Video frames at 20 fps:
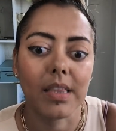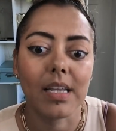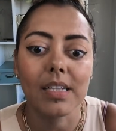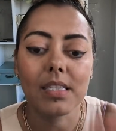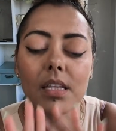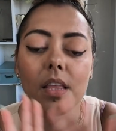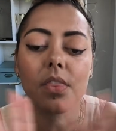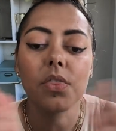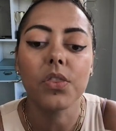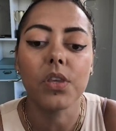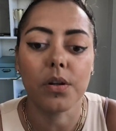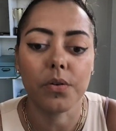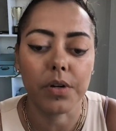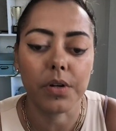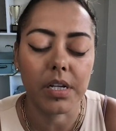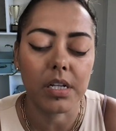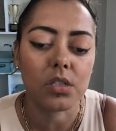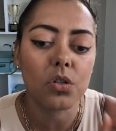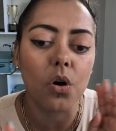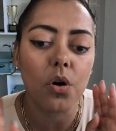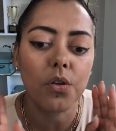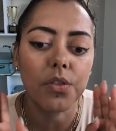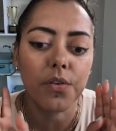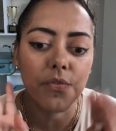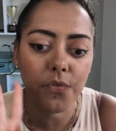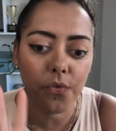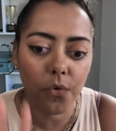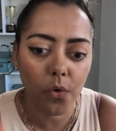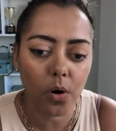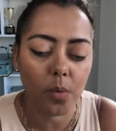That's the theory. It's called the
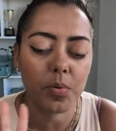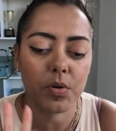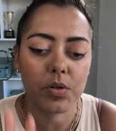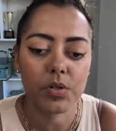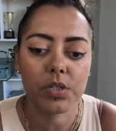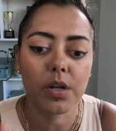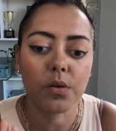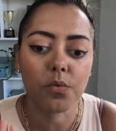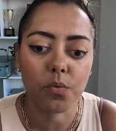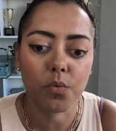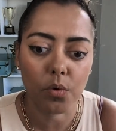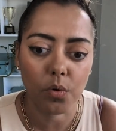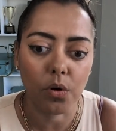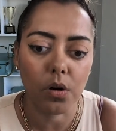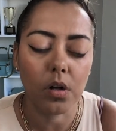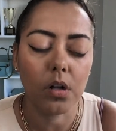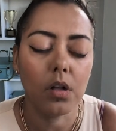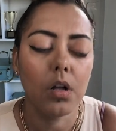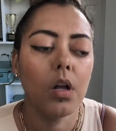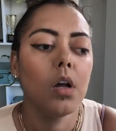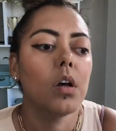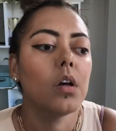4% rule.